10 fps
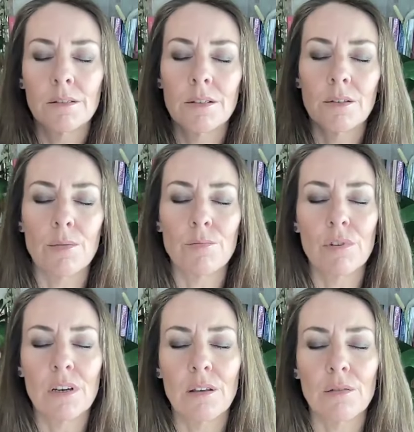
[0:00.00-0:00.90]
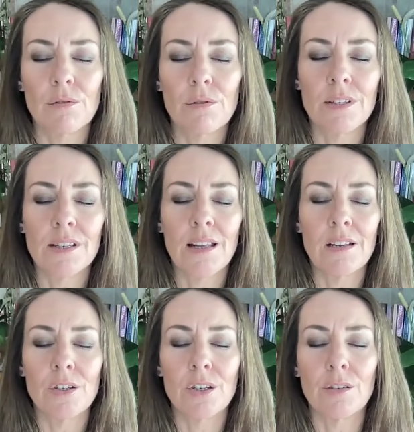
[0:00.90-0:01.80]
So I'm bringing through this
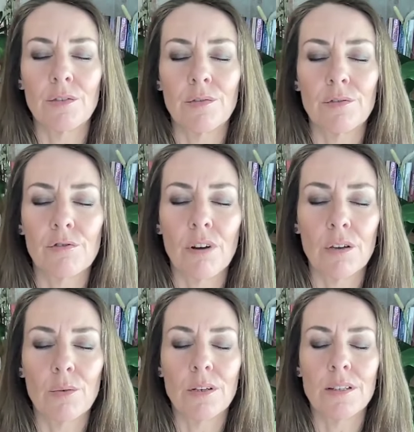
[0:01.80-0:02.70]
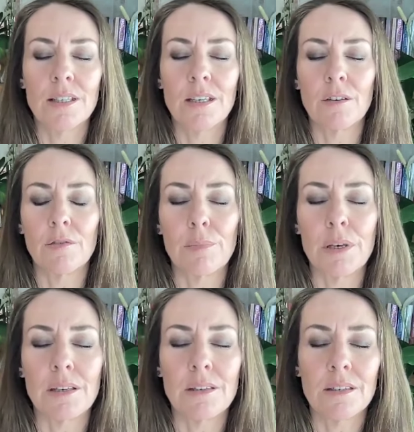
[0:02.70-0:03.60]
energy of tranquility, of
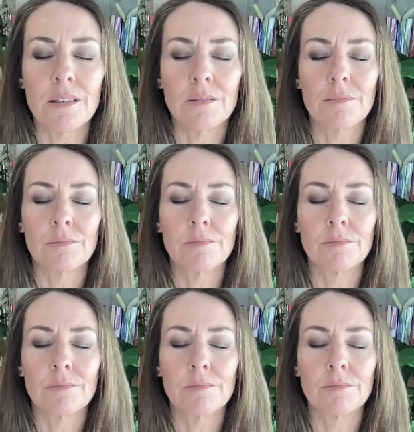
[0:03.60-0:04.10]
peace.